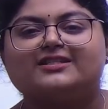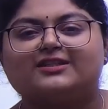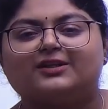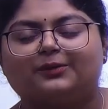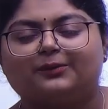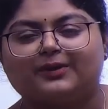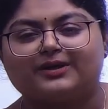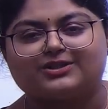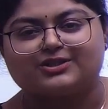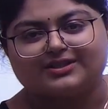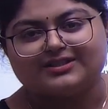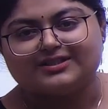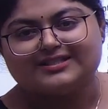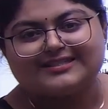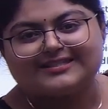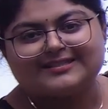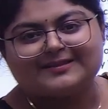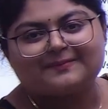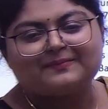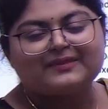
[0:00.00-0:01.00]

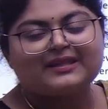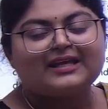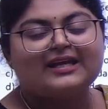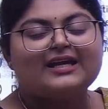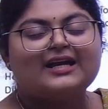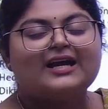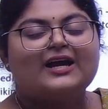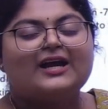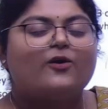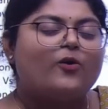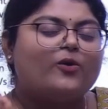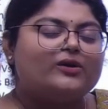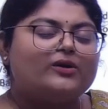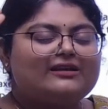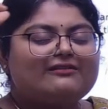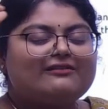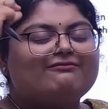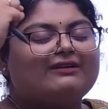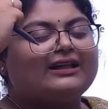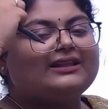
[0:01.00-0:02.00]
questions, only
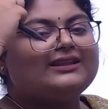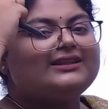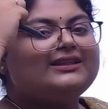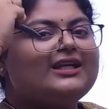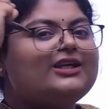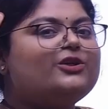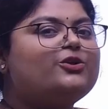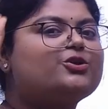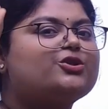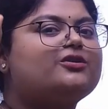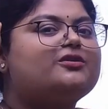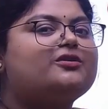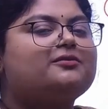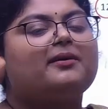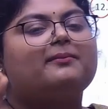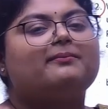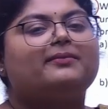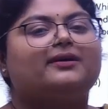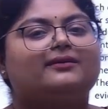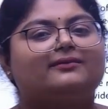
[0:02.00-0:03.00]
one thing you should
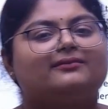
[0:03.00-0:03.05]
remember.